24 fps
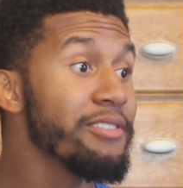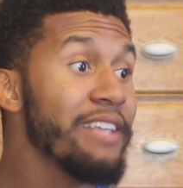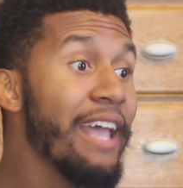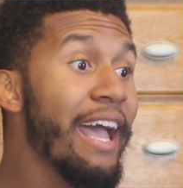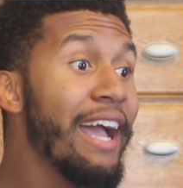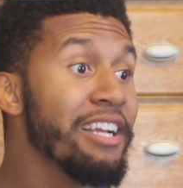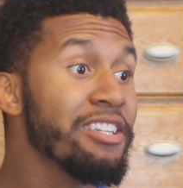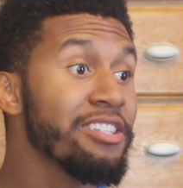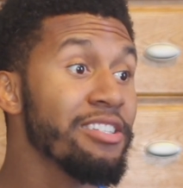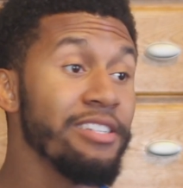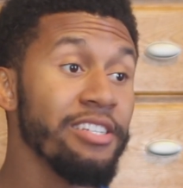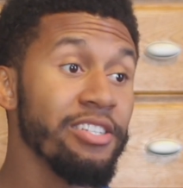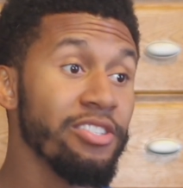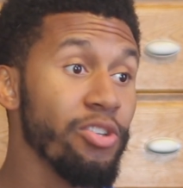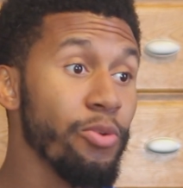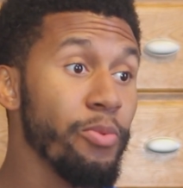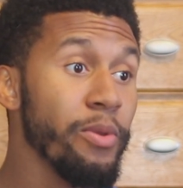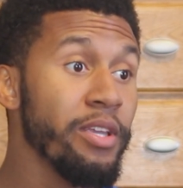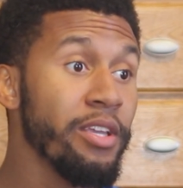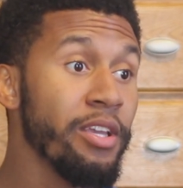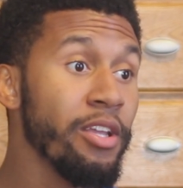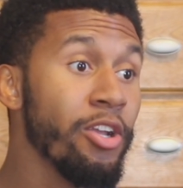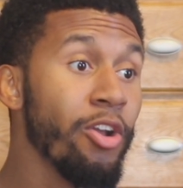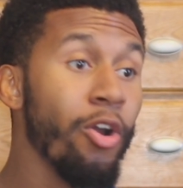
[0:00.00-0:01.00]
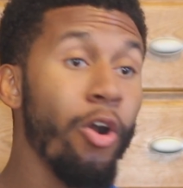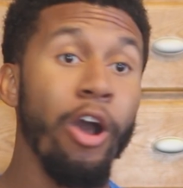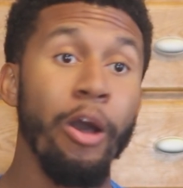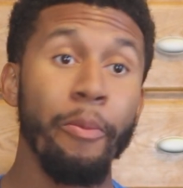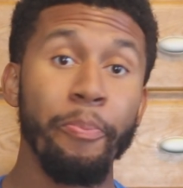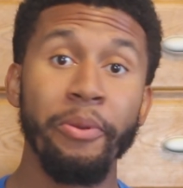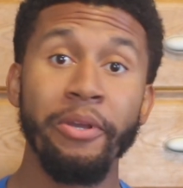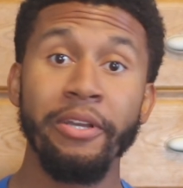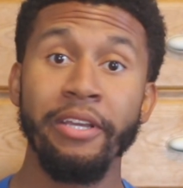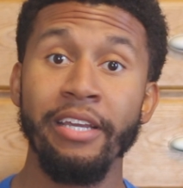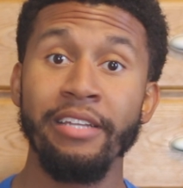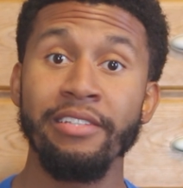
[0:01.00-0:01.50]
It was actually so we could
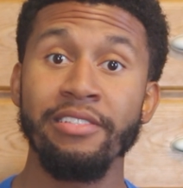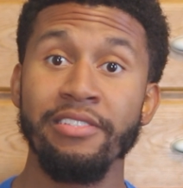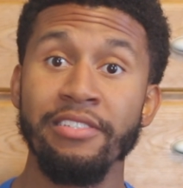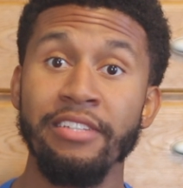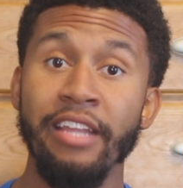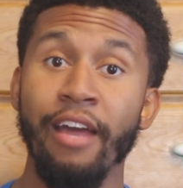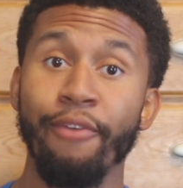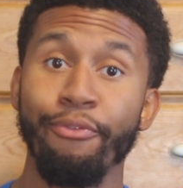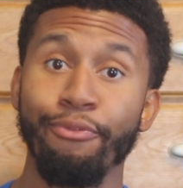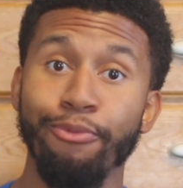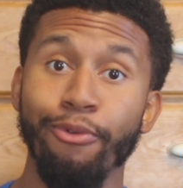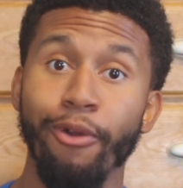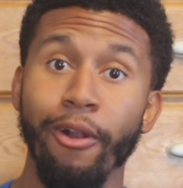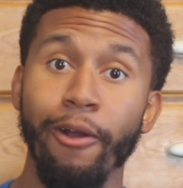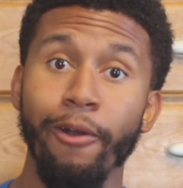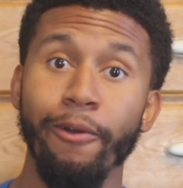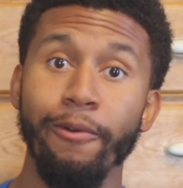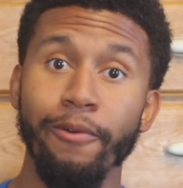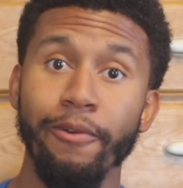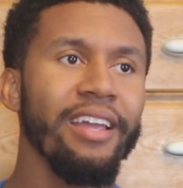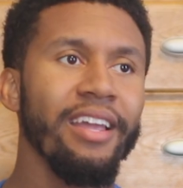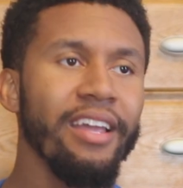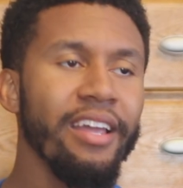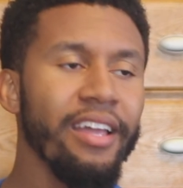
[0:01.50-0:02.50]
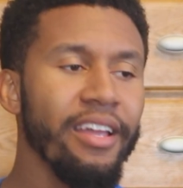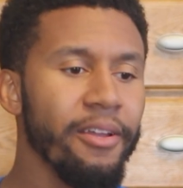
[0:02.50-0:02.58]
go up against death row.